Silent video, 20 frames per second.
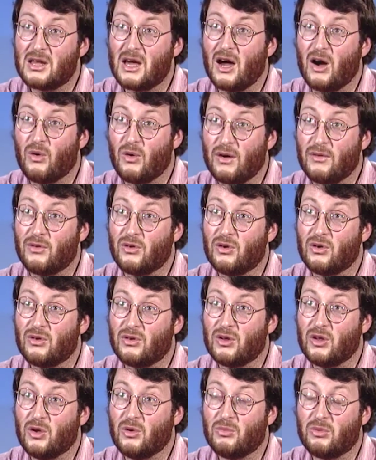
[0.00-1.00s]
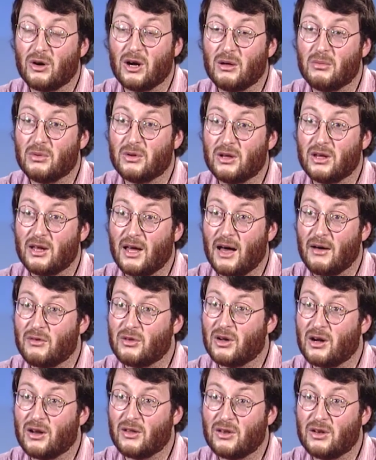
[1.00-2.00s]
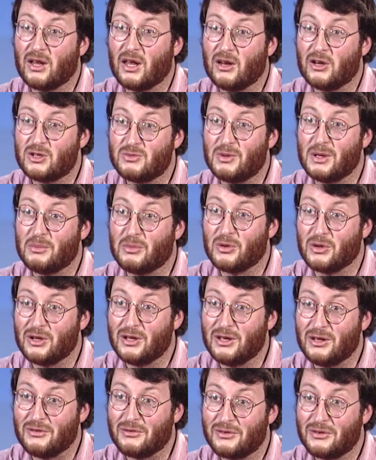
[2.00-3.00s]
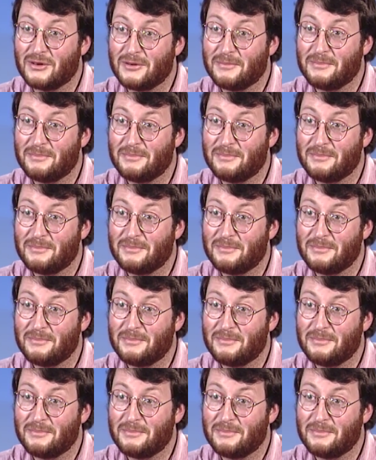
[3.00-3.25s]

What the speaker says: However, you probably have a lot of the Danish people leave.